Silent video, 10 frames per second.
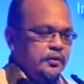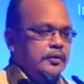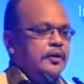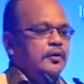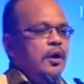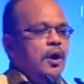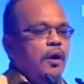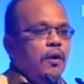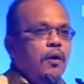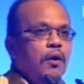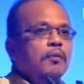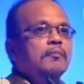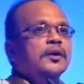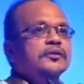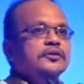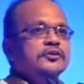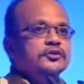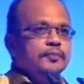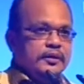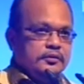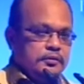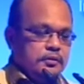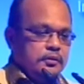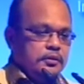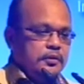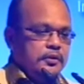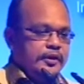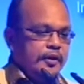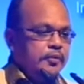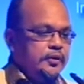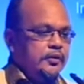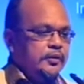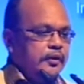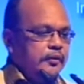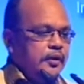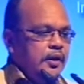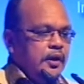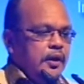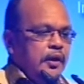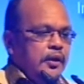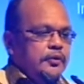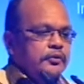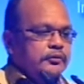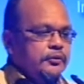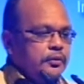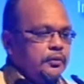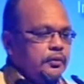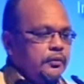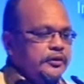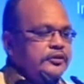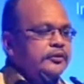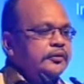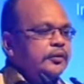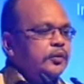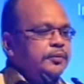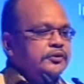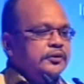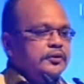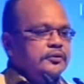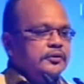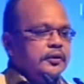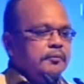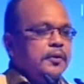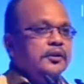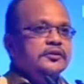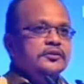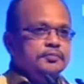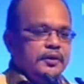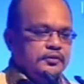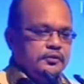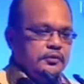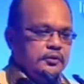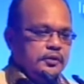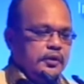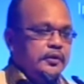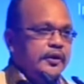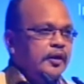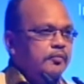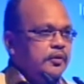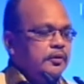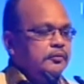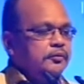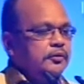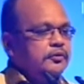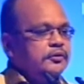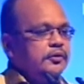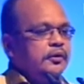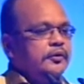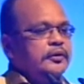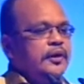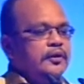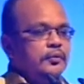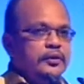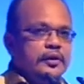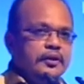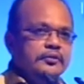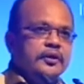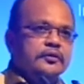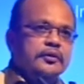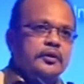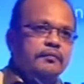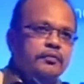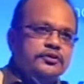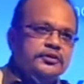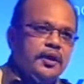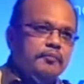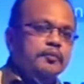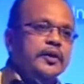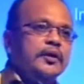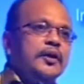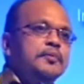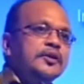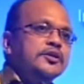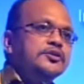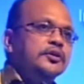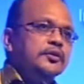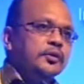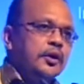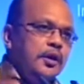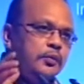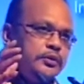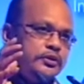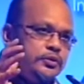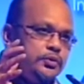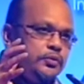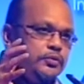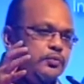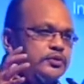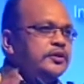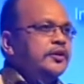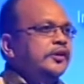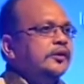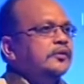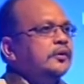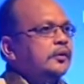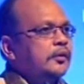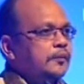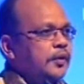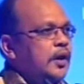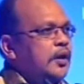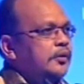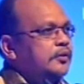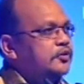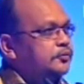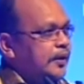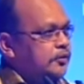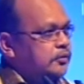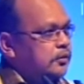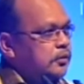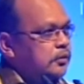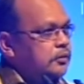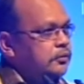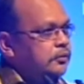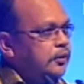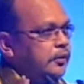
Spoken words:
all right, or multispectral camera. Yeah? So recently we purchased a multispectral camera because we realized that for some application we still need the spectral